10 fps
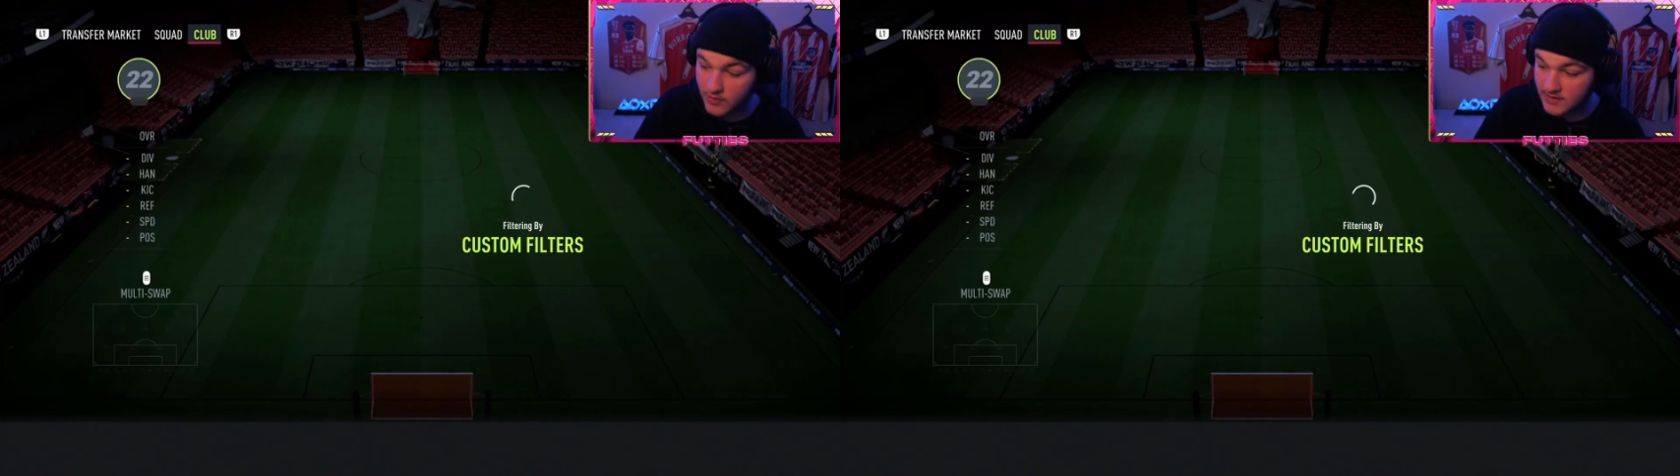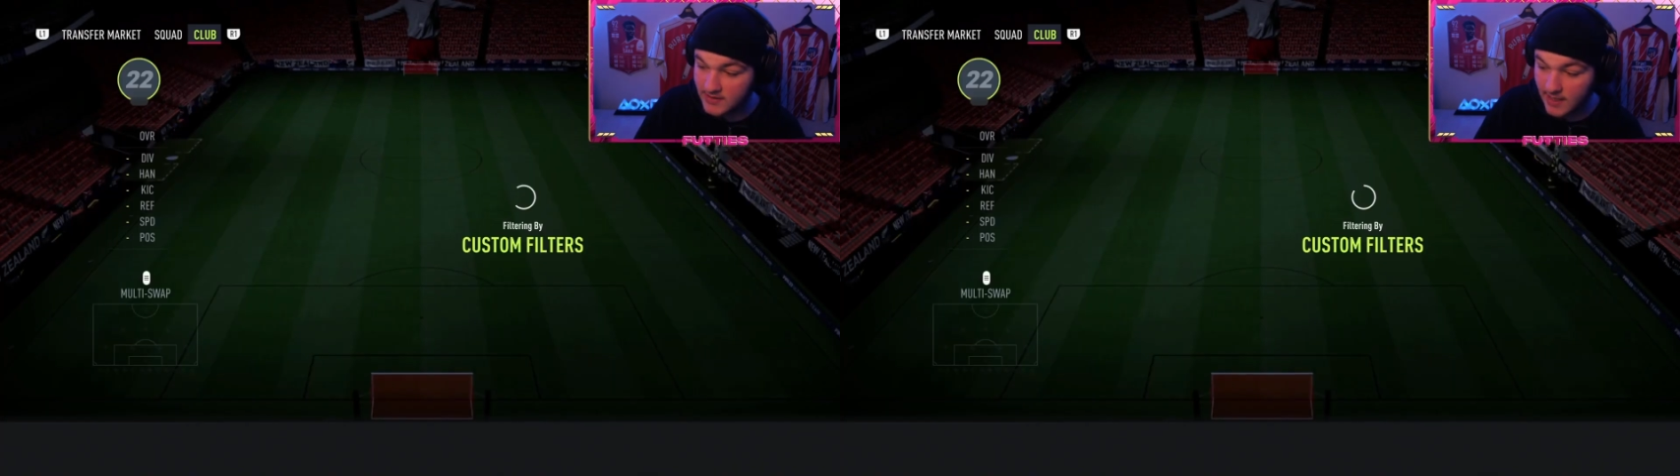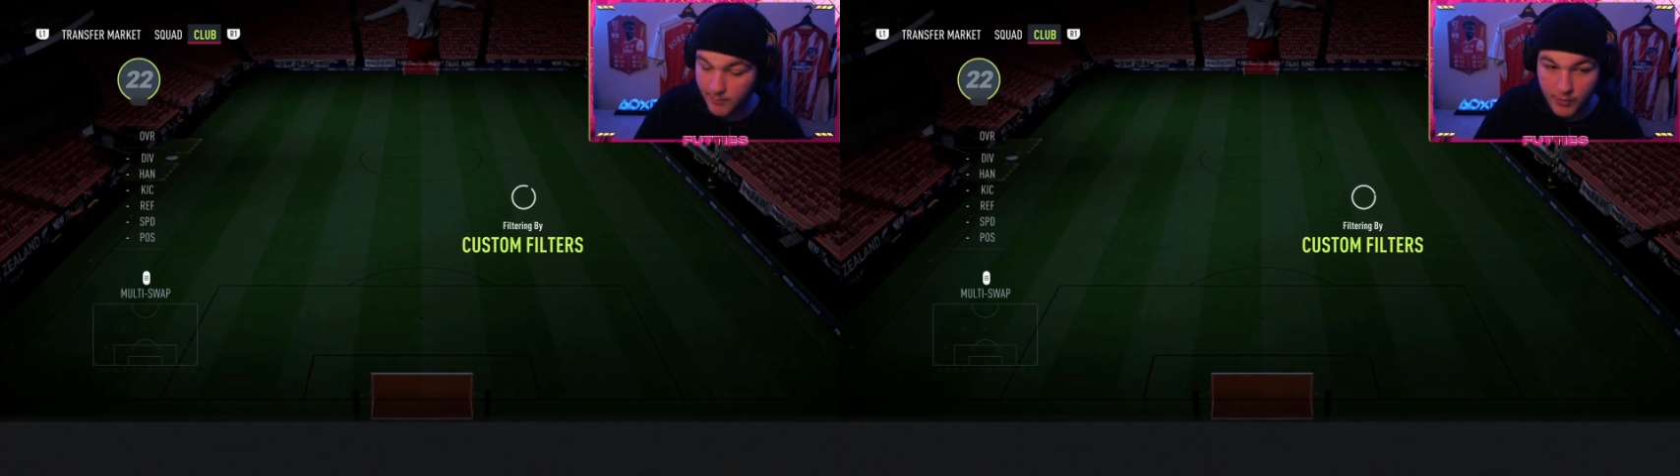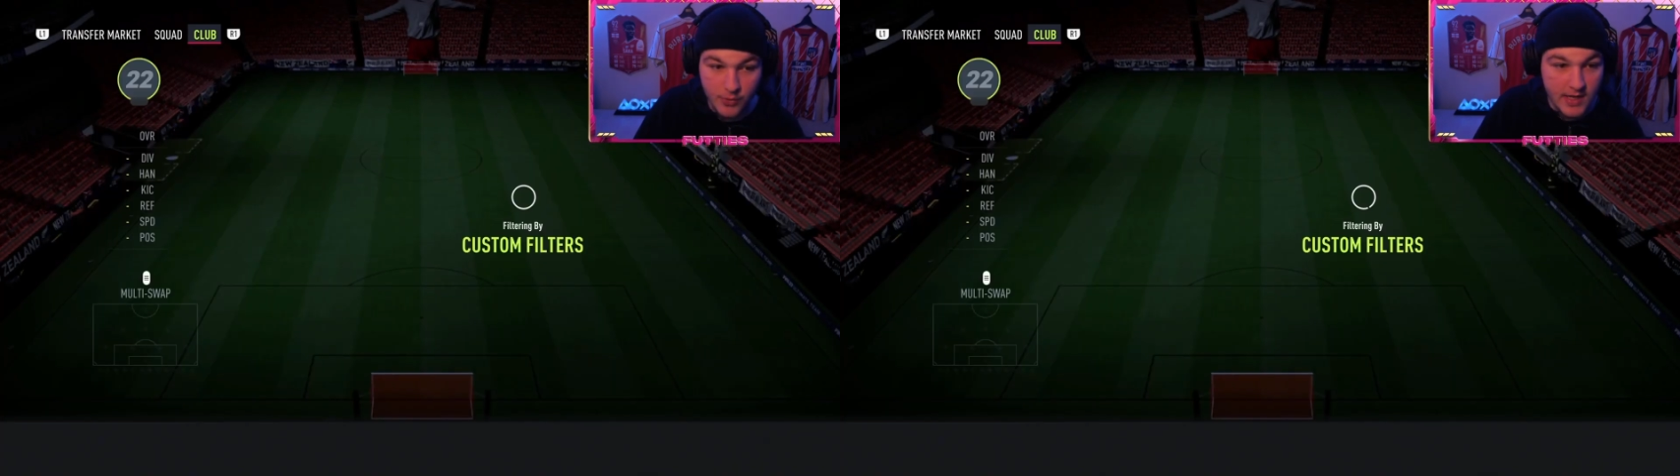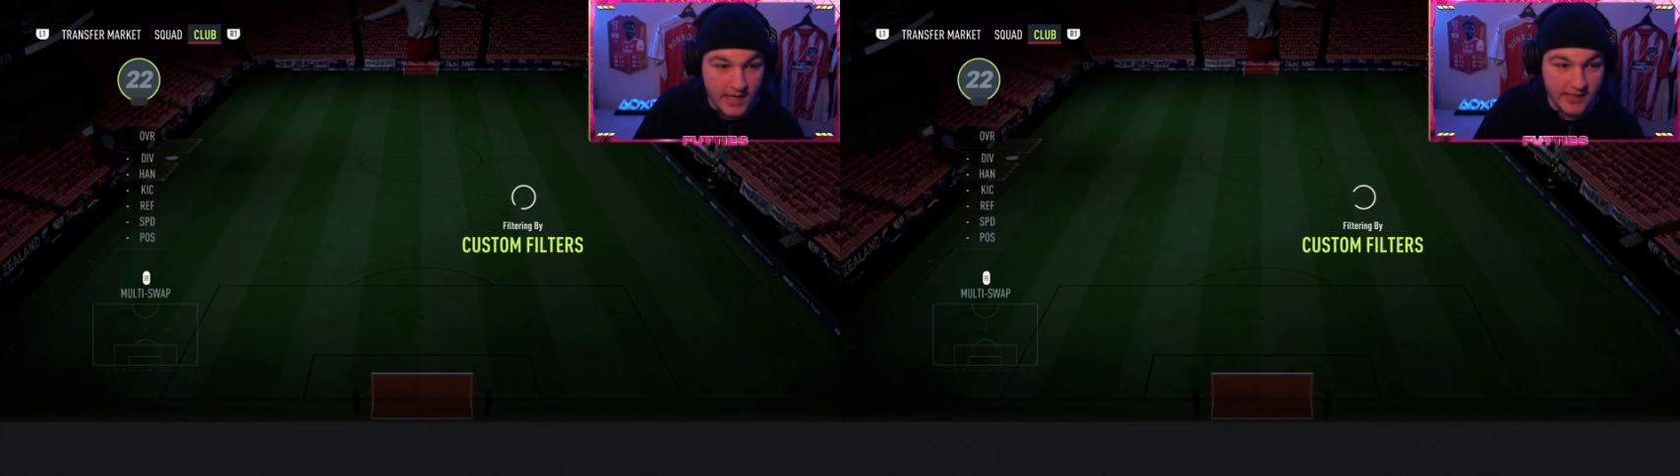an example,
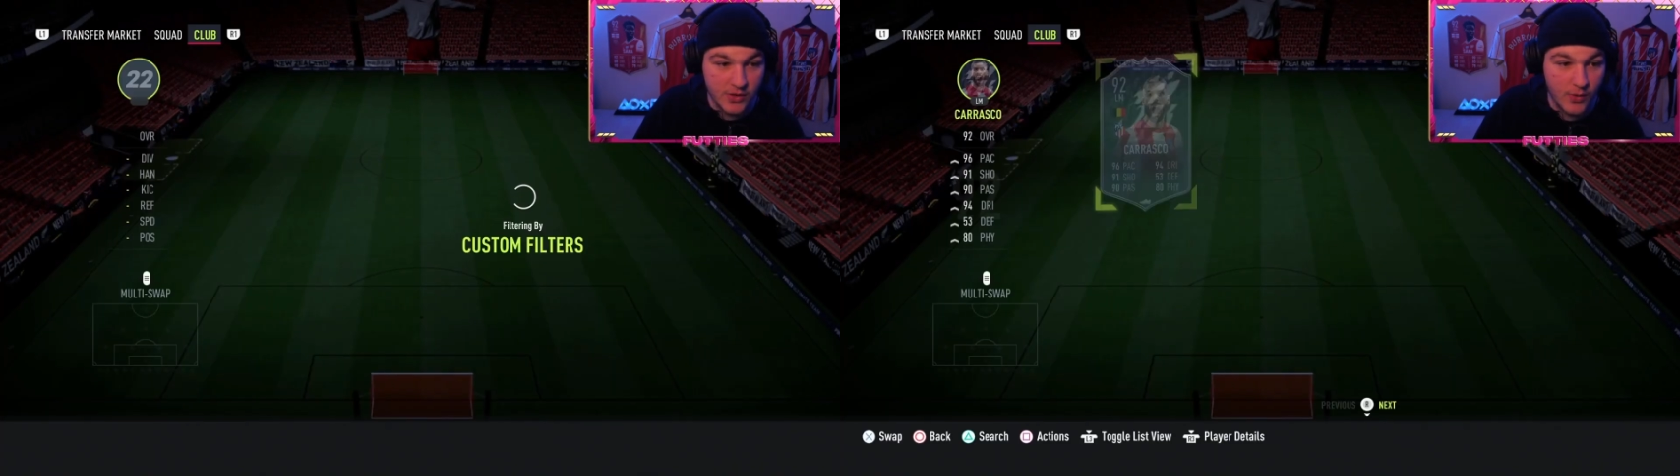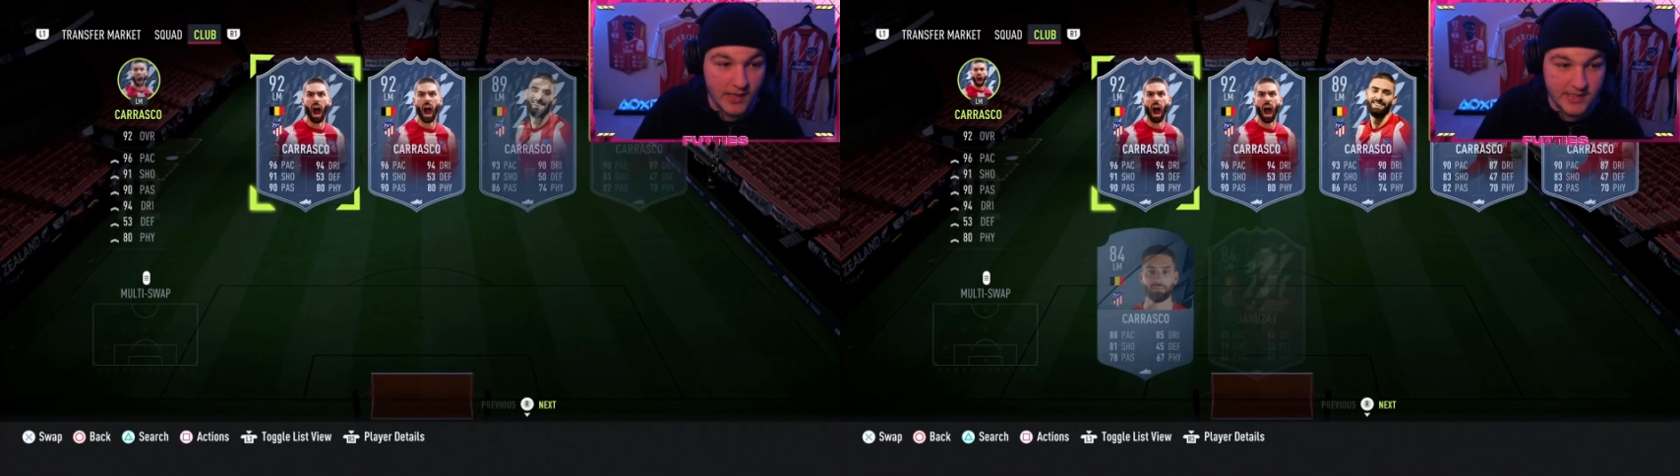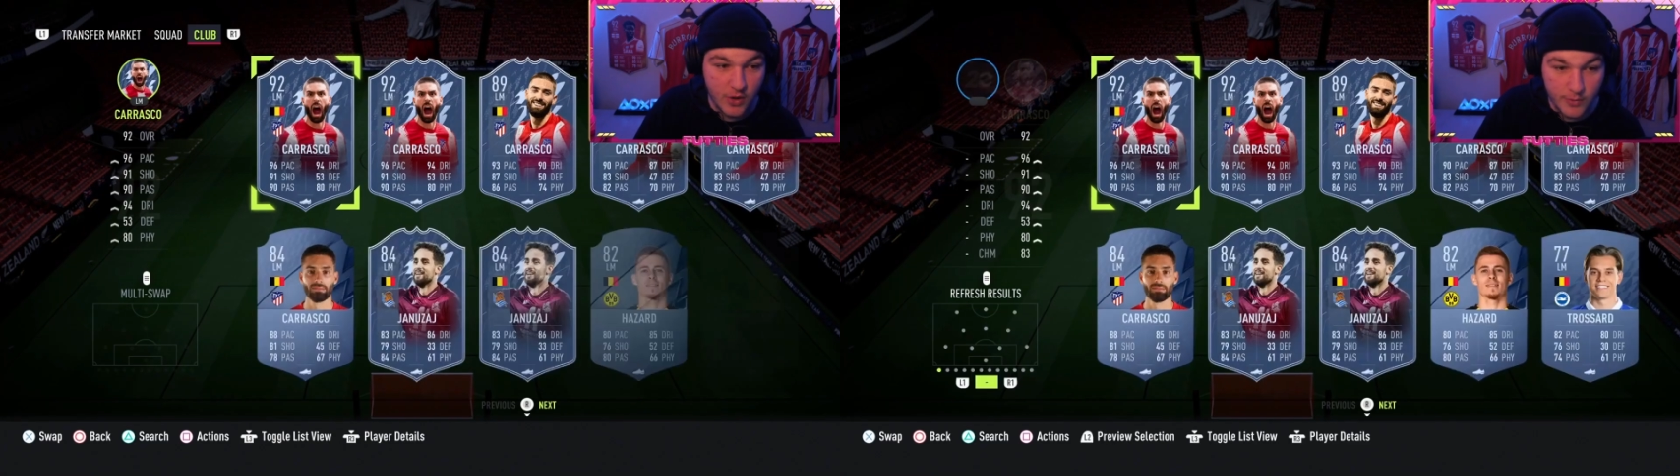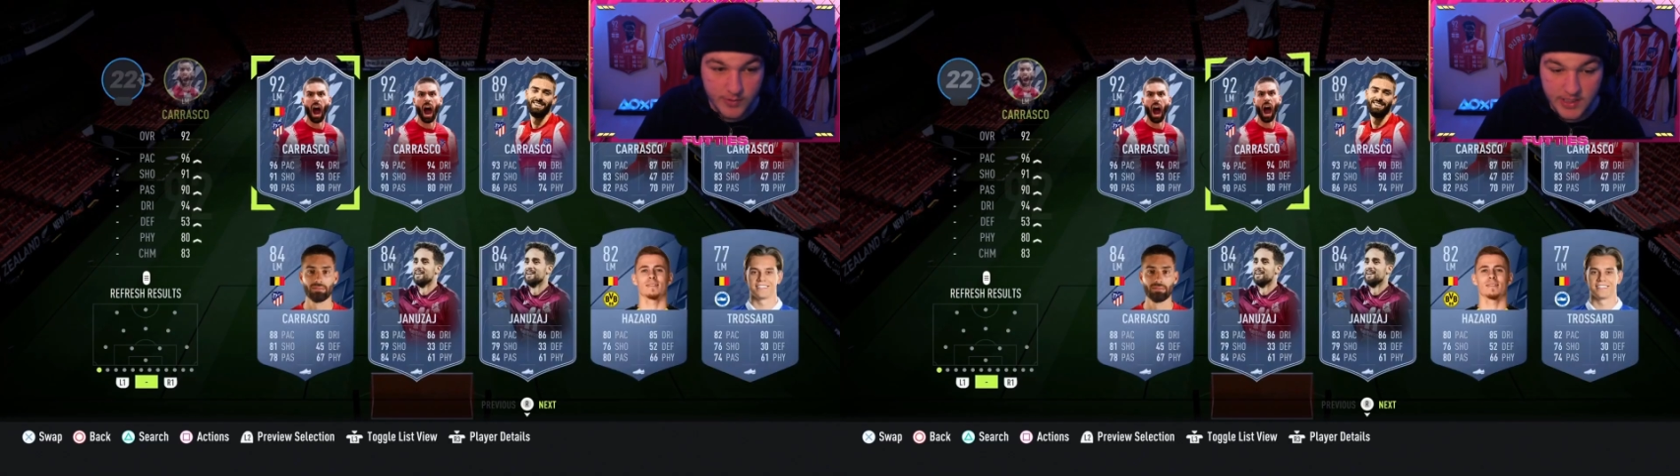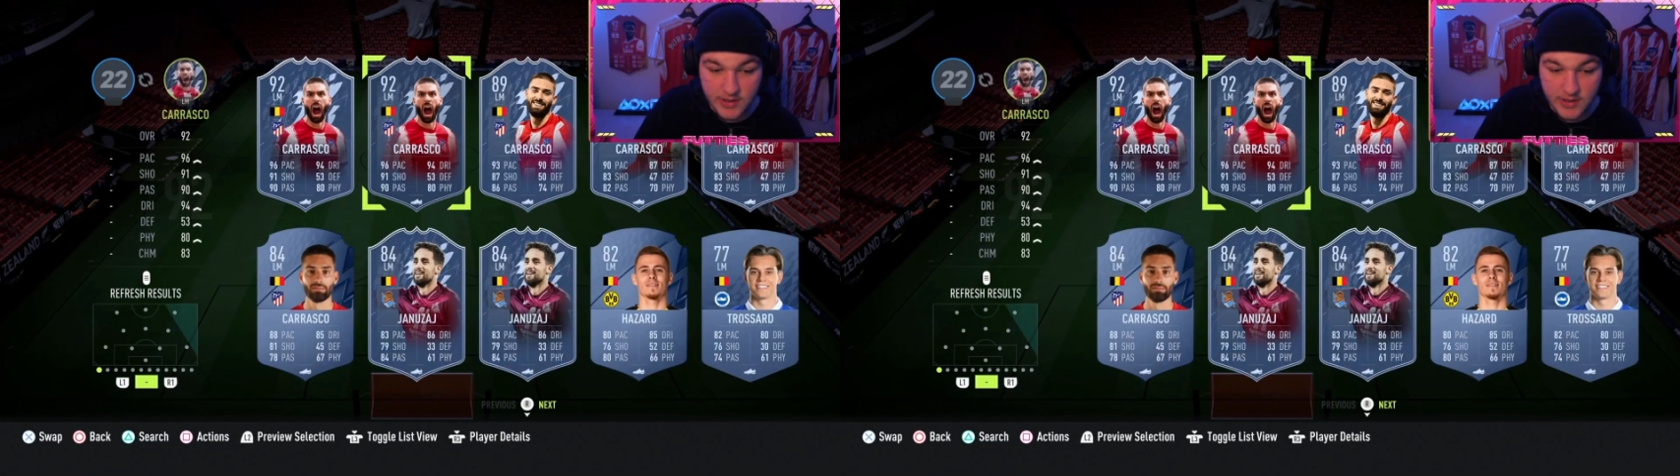is always an option.